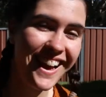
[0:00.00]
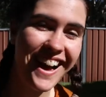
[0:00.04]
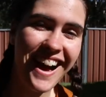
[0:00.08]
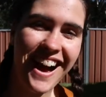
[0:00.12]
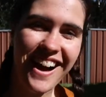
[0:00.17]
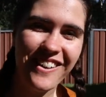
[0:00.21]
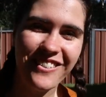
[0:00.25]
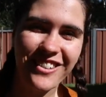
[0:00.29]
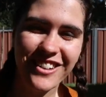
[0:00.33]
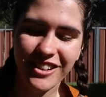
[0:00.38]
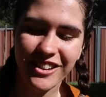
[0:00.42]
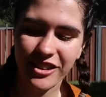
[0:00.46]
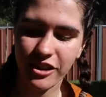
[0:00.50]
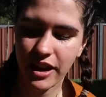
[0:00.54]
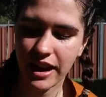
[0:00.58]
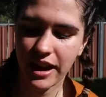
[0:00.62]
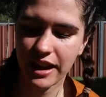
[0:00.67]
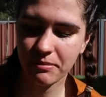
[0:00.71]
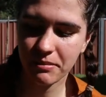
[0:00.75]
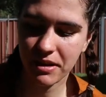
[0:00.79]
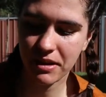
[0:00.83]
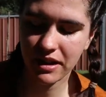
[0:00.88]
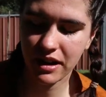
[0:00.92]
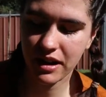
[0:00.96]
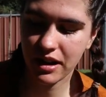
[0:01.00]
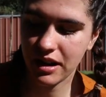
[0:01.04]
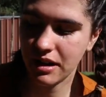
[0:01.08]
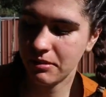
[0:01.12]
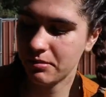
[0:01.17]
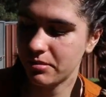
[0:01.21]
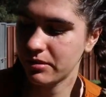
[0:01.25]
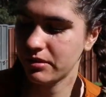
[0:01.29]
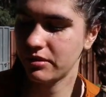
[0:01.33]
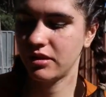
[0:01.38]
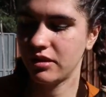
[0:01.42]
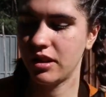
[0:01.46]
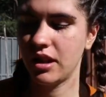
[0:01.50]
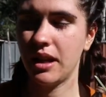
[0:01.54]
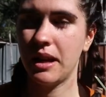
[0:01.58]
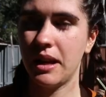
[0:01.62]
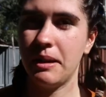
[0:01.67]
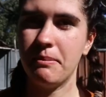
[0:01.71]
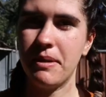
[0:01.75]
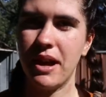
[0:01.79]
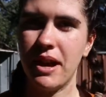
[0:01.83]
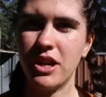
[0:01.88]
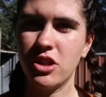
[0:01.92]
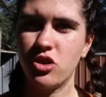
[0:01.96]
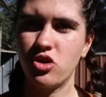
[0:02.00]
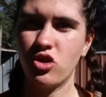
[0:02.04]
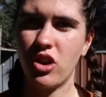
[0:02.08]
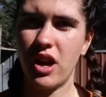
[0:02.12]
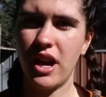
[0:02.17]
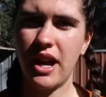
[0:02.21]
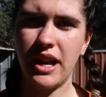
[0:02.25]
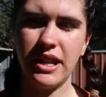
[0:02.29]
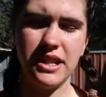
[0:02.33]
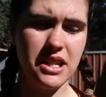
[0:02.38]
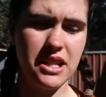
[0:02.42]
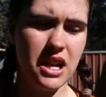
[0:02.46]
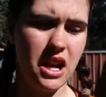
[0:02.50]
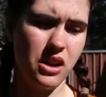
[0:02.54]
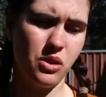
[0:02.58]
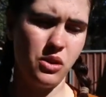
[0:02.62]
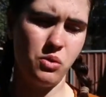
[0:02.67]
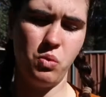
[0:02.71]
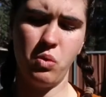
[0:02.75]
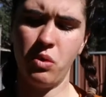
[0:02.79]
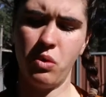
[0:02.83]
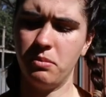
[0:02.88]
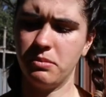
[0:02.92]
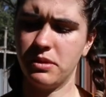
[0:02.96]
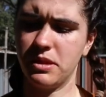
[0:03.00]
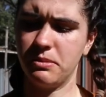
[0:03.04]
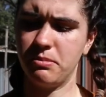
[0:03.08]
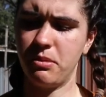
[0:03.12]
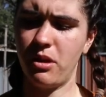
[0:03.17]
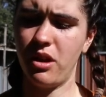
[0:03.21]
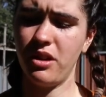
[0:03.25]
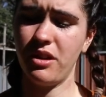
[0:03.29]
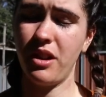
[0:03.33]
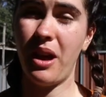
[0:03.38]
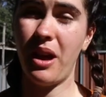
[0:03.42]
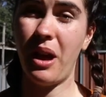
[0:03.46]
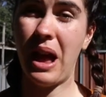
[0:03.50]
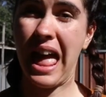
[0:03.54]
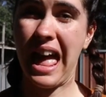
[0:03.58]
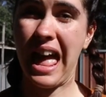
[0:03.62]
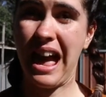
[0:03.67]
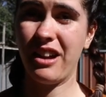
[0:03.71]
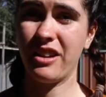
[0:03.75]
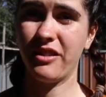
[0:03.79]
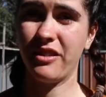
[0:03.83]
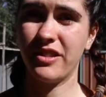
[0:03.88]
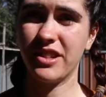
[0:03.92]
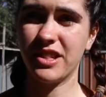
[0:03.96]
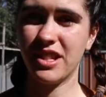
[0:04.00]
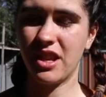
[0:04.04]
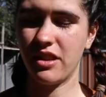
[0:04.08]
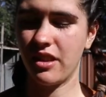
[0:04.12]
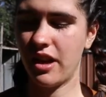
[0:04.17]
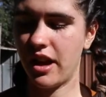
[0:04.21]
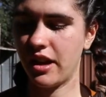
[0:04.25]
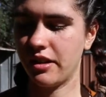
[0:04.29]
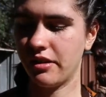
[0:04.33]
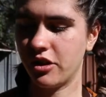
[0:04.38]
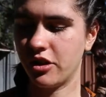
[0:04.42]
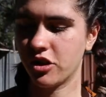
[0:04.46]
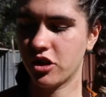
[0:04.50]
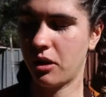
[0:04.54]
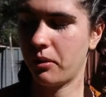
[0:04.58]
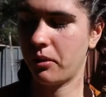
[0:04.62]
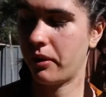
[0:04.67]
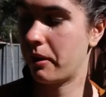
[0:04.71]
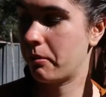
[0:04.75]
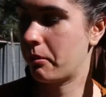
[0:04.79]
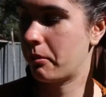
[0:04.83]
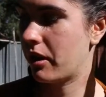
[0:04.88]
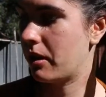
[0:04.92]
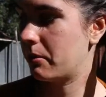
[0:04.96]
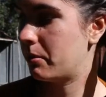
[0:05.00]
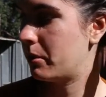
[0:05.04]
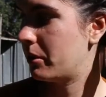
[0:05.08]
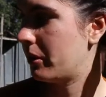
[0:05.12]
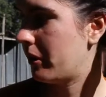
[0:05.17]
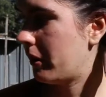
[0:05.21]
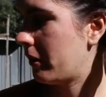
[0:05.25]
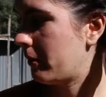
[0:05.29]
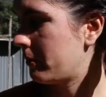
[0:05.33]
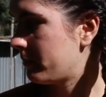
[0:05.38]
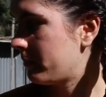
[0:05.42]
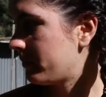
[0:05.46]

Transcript: I'm gonna go hang mine up in my dry, dark, warm spot out of the sunlight. I'll show you where I'm gonna put it.